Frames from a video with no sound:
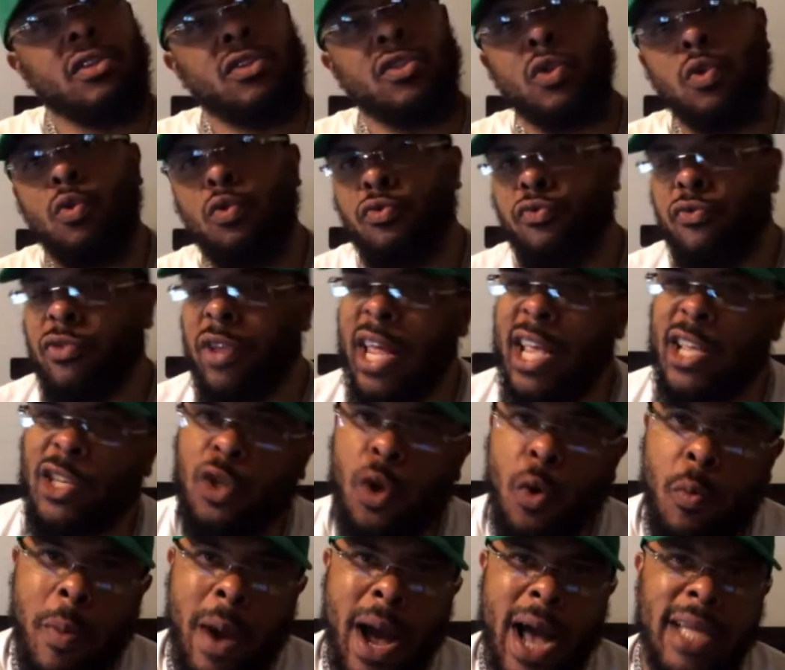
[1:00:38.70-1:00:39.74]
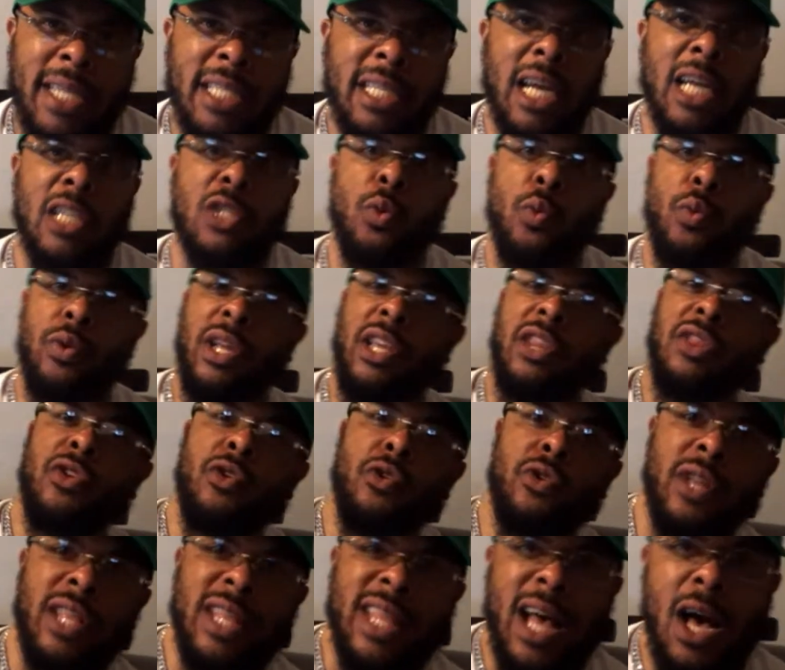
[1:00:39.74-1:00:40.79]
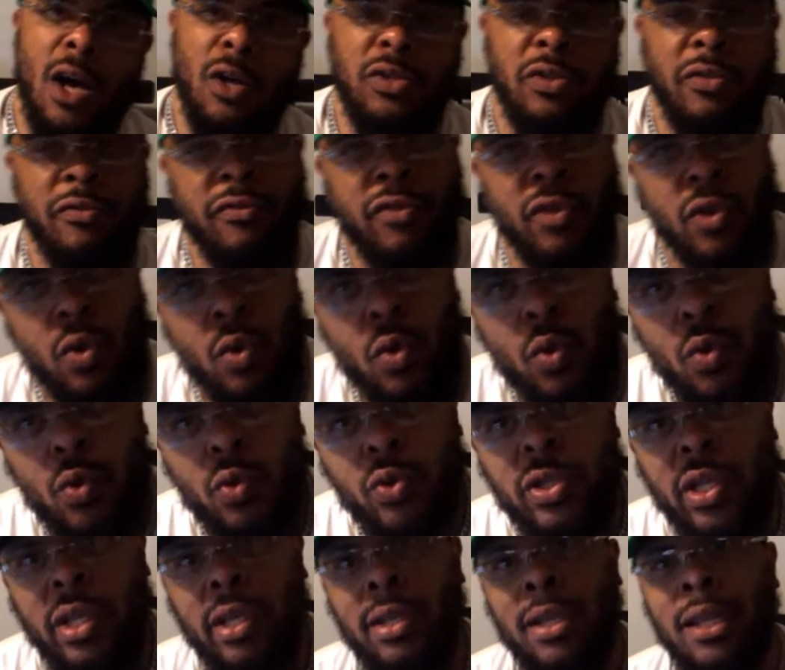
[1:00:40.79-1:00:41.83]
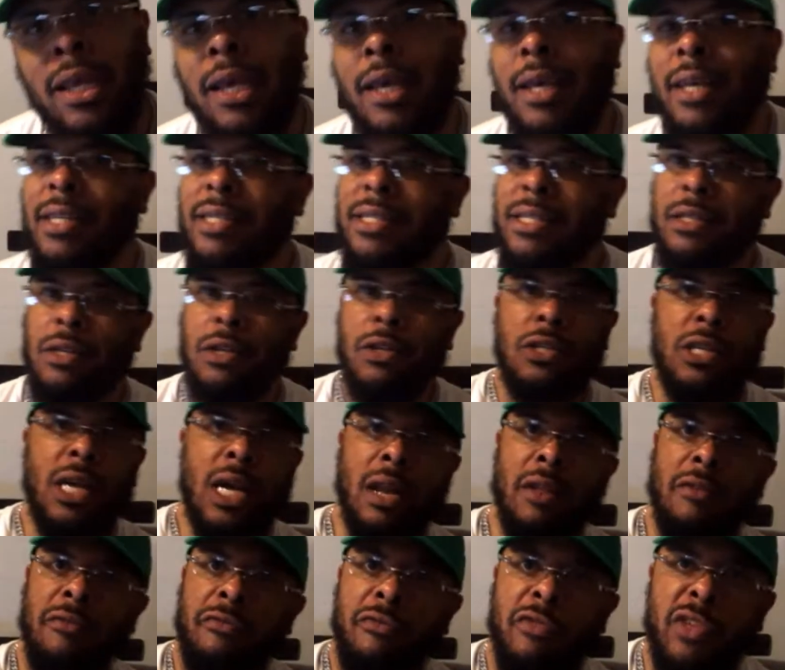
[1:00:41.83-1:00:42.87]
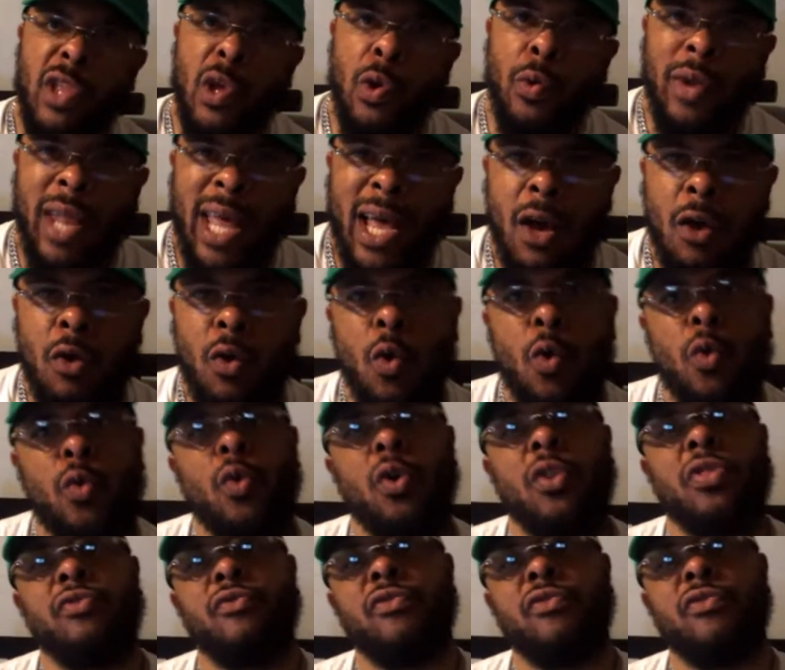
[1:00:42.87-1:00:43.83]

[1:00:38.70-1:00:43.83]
2-3 days go by, she got 20, 30,000 views, and she got a video now going on